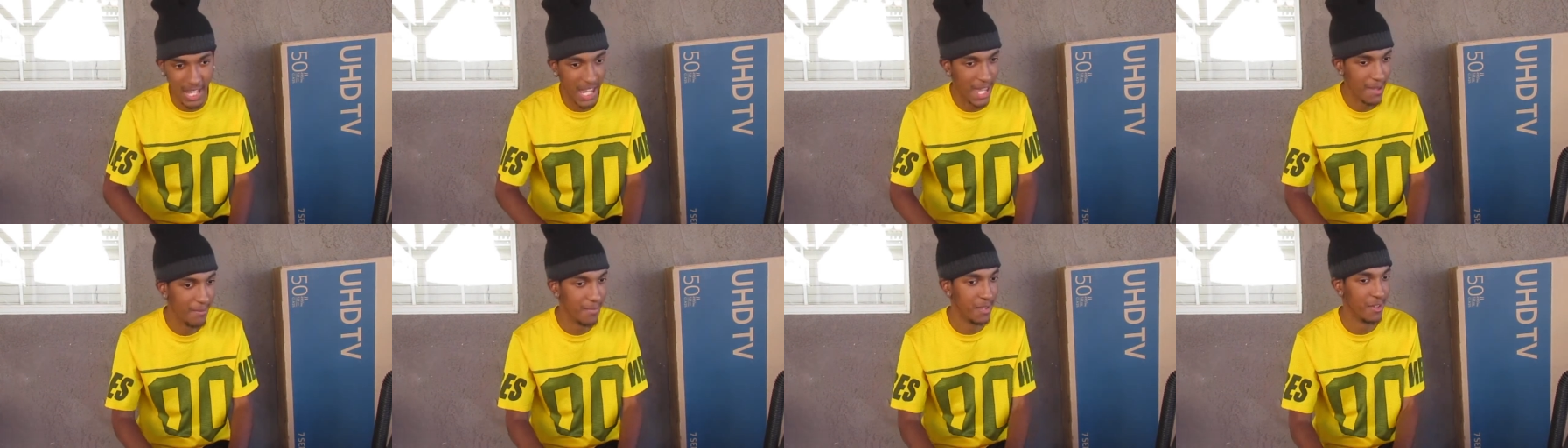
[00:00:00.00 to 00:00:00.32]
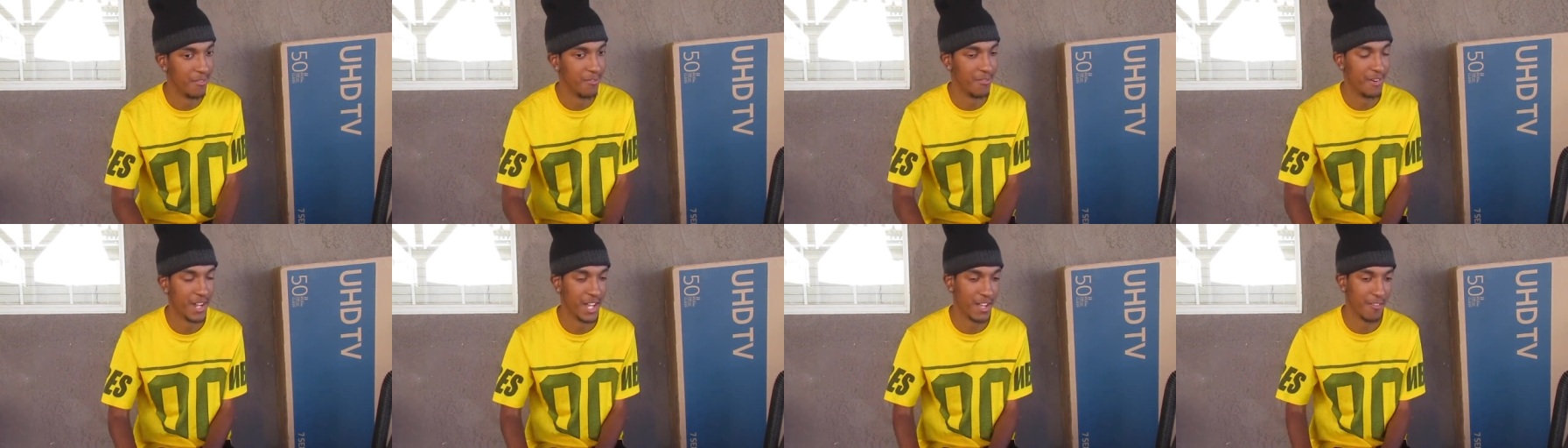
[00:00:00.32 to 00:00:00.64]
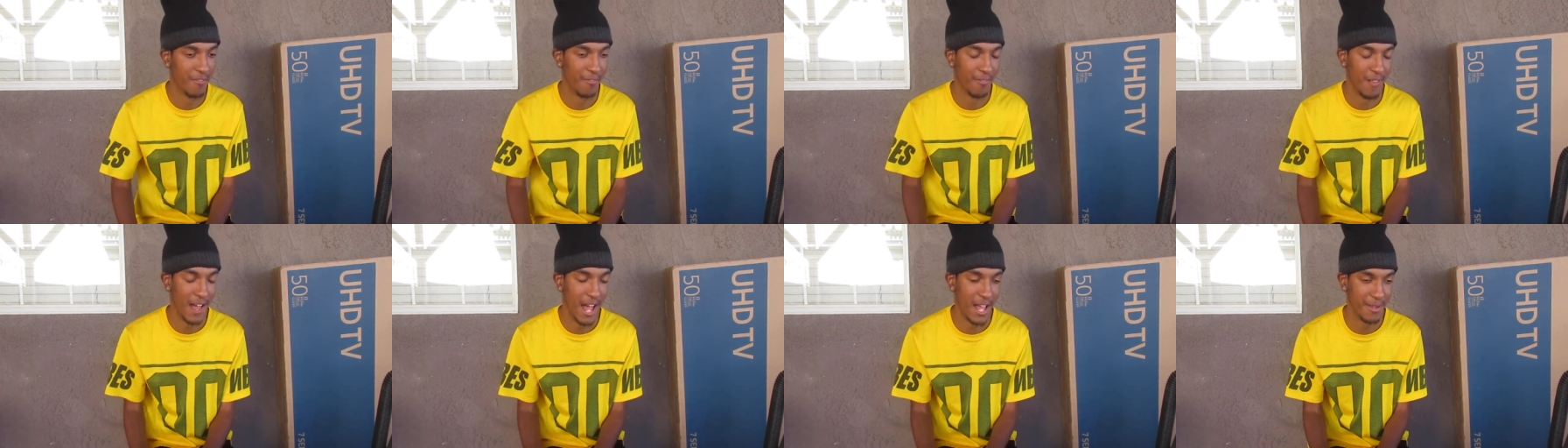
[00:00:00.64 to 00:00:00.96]
gave me a
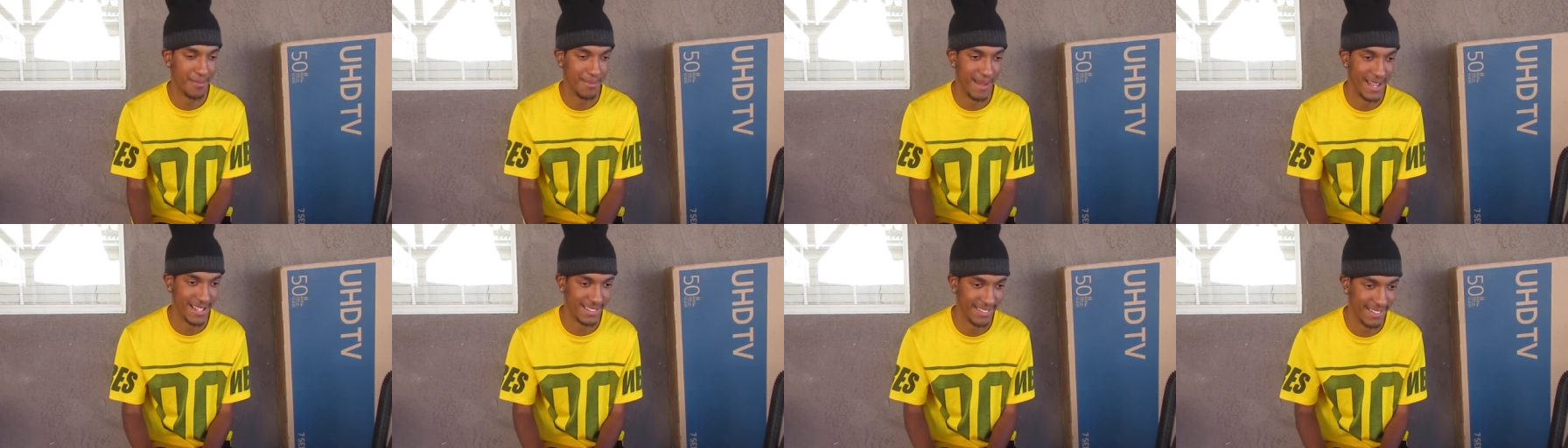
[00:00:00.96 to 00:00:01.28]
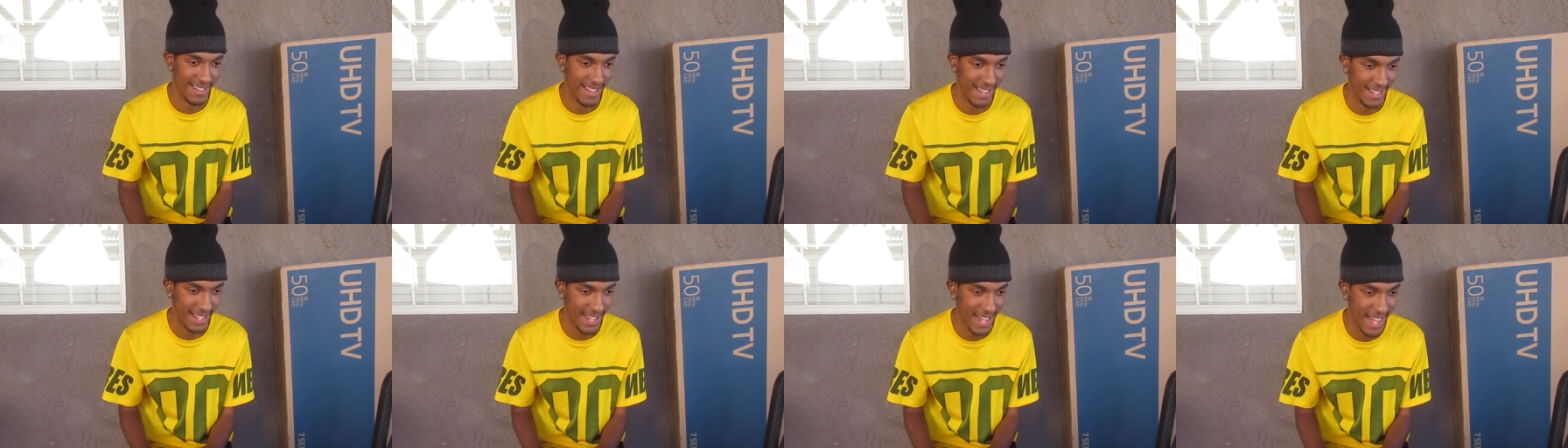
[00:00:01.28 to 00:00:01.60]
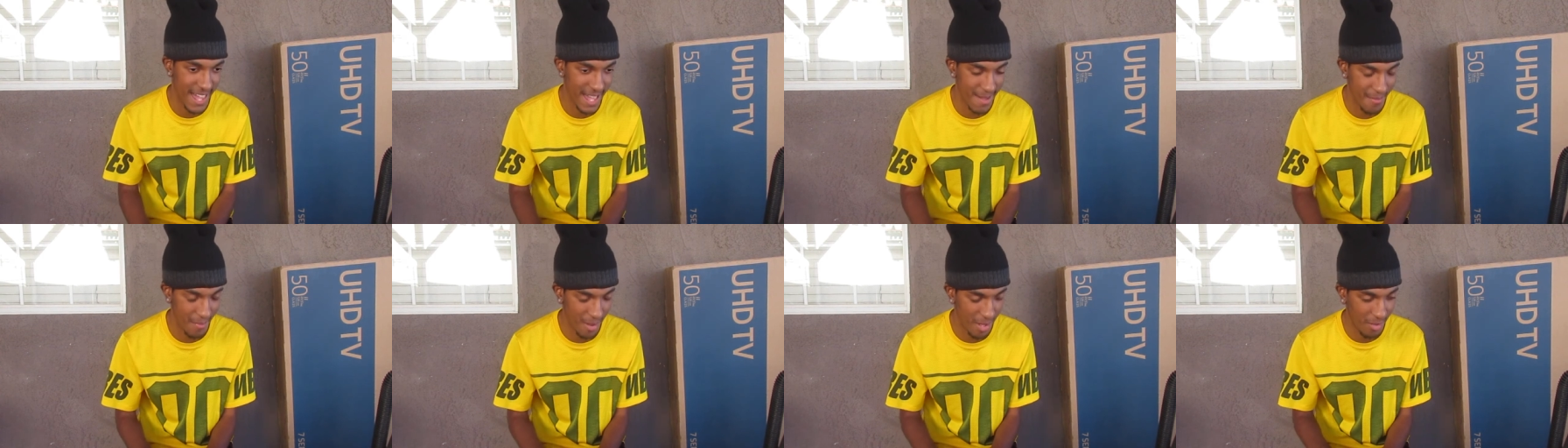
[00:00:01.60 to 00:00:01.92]
freaking flashback to that game.